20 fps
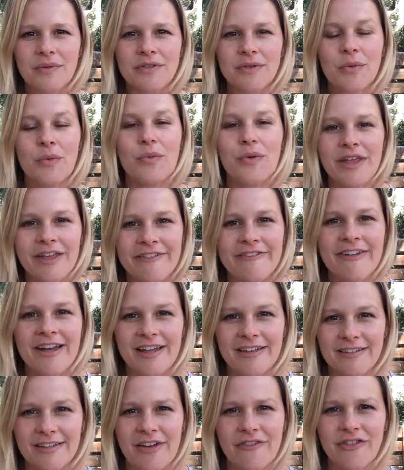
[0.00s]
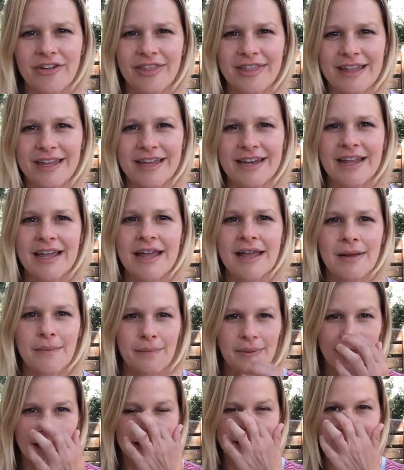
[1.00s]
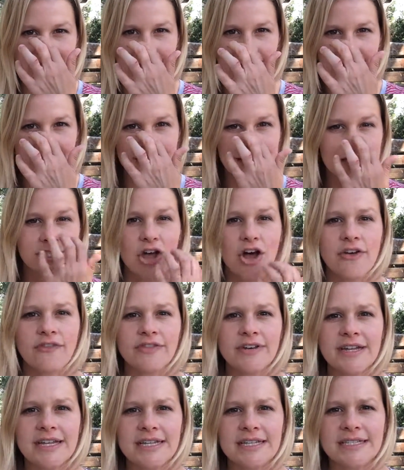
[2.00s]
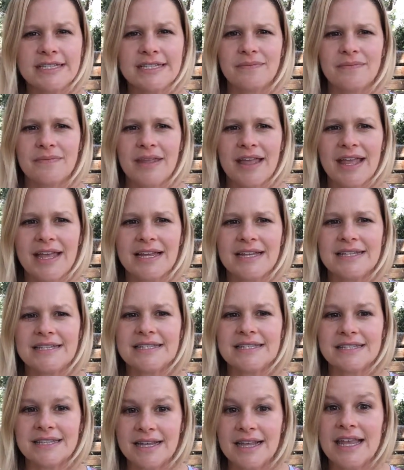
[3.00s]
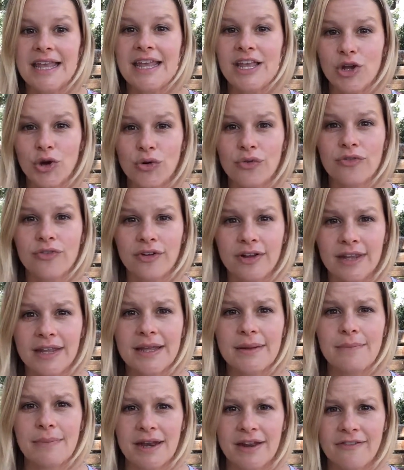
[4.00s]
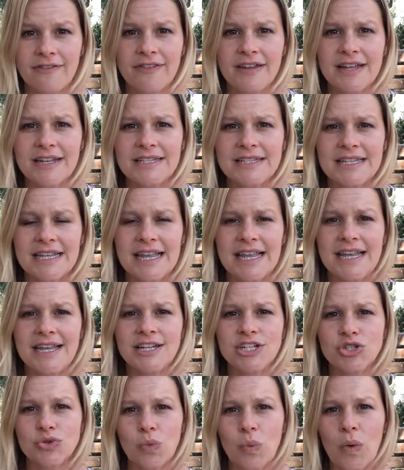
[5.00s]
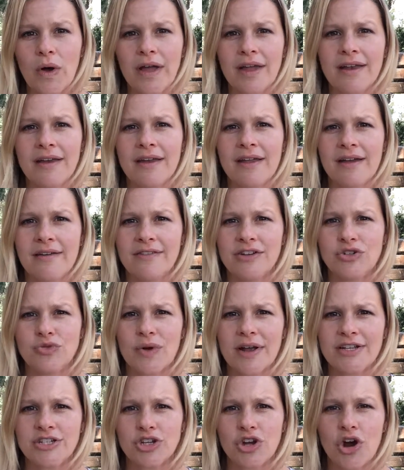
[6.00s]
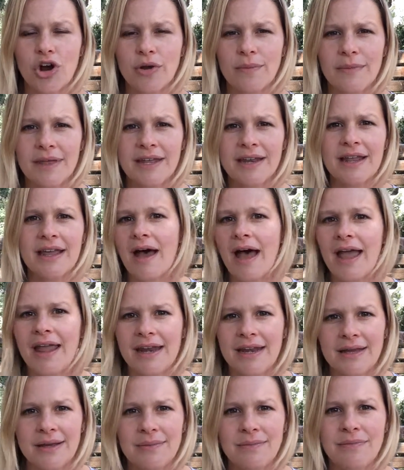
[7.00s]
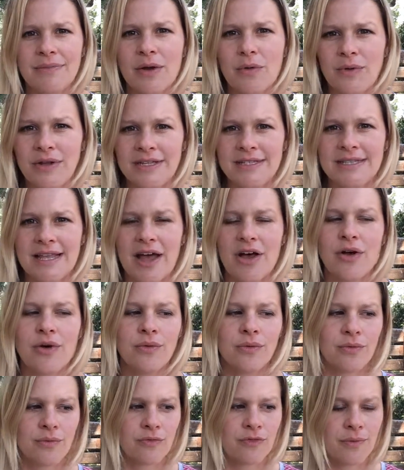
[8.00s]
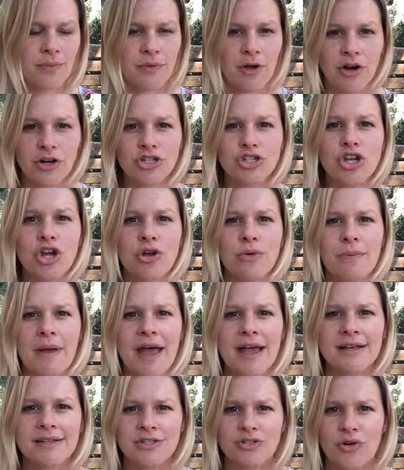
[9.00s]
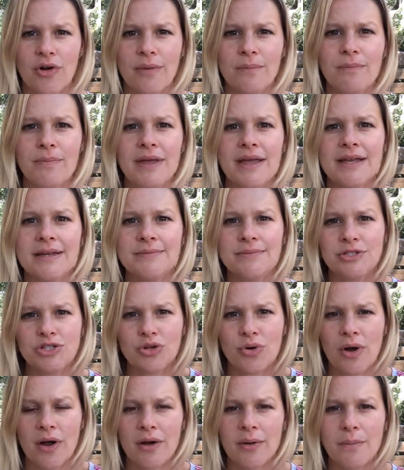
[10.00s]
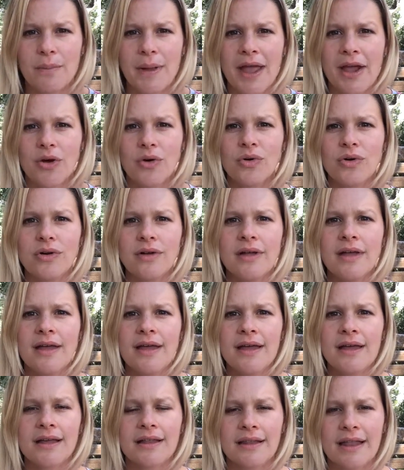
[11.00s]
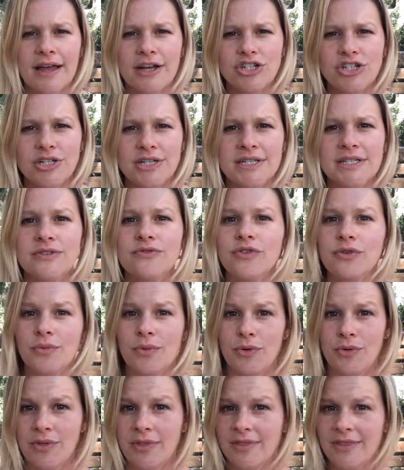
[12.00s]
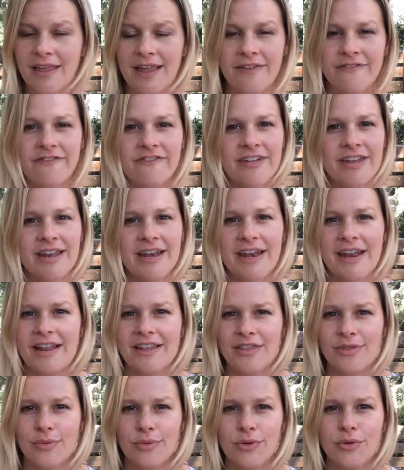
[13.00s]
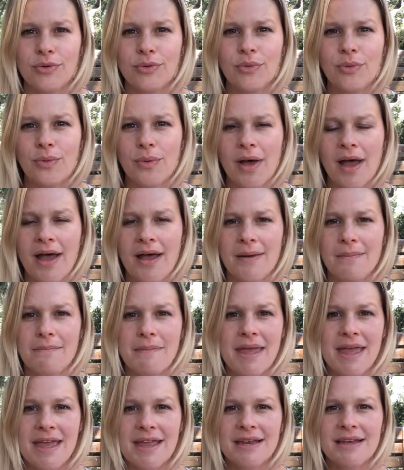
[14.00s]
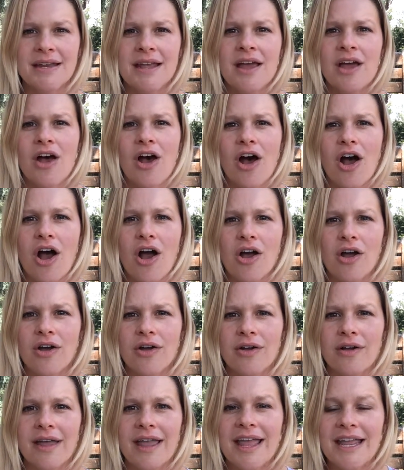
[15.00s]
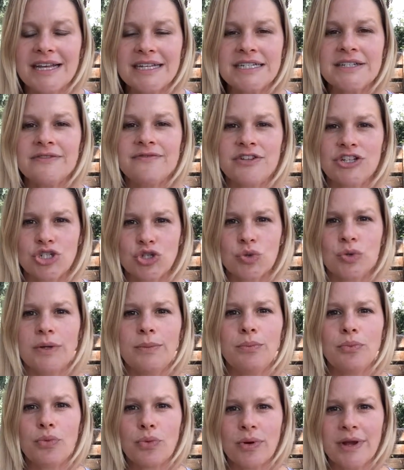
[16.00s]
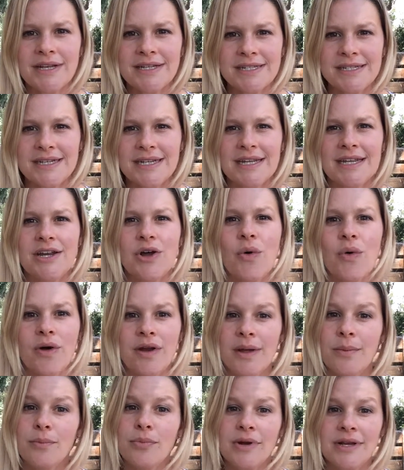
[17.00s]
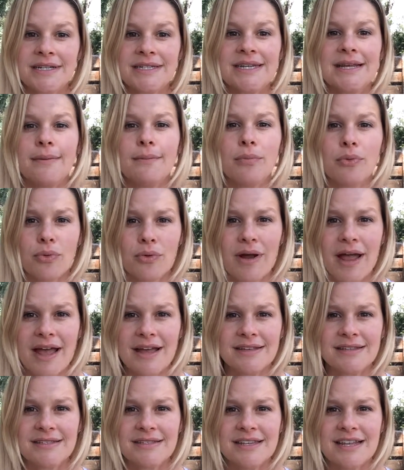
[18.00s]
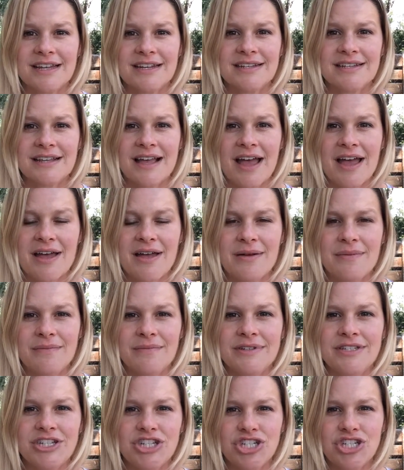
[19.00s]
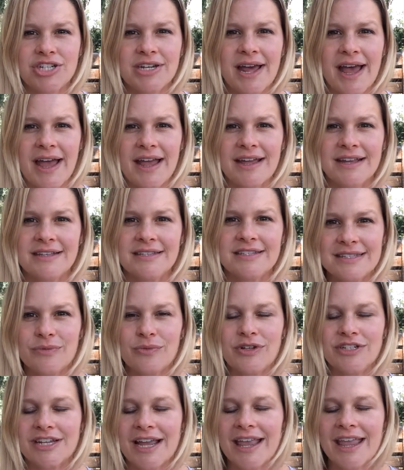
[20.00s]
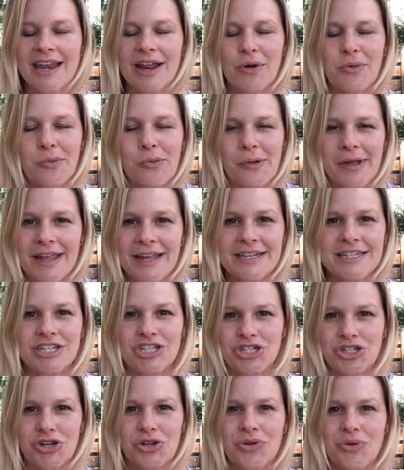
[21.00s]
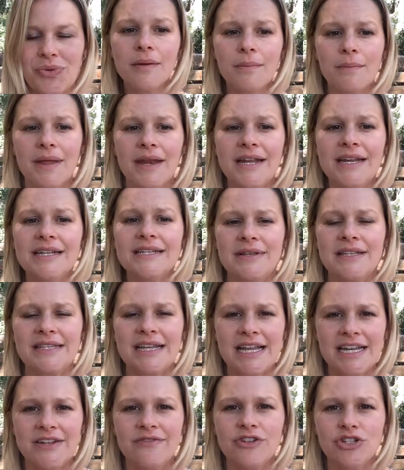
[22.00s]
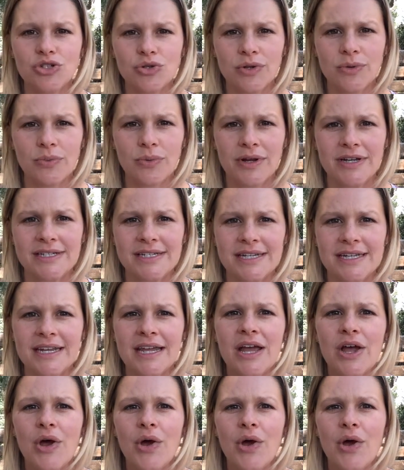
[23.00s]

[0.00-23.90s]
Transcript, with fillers: So we fell in love with it because of its softness, its eco-friendly benefits. Each one of a direct-to-garment item that we sell, from our tote bags to our bibs to our apparel collections for both infant through uh, men, are individually printed on a printing press that's um, digitized, which I cannot wait to show you that it is individually printed.